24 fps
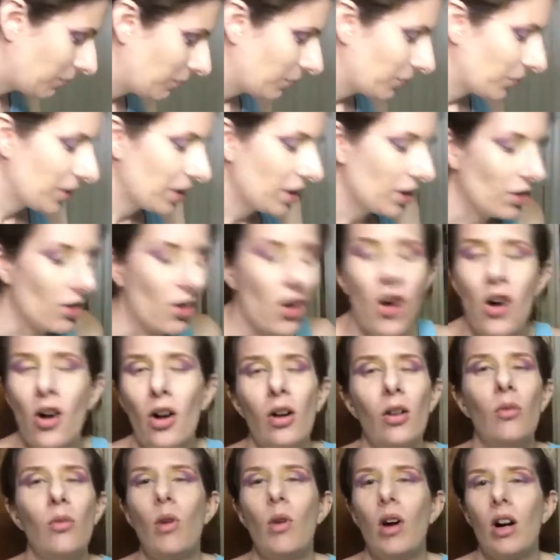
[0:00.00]
It'll all
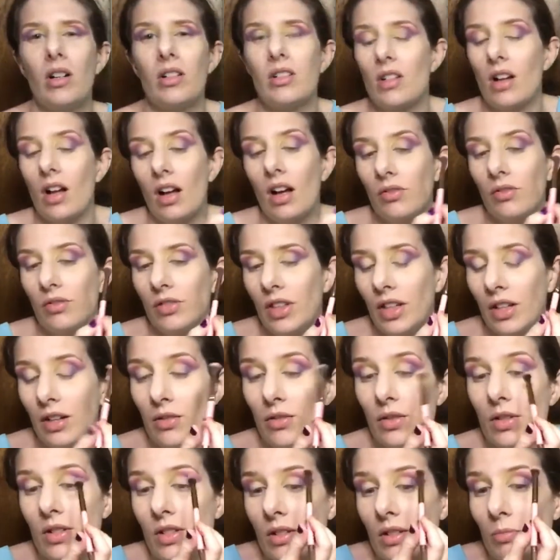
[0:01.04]
wash off. None of
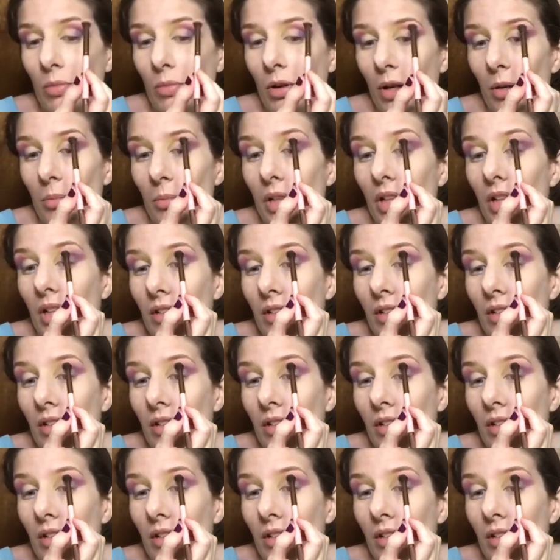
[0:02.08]
this is permanent.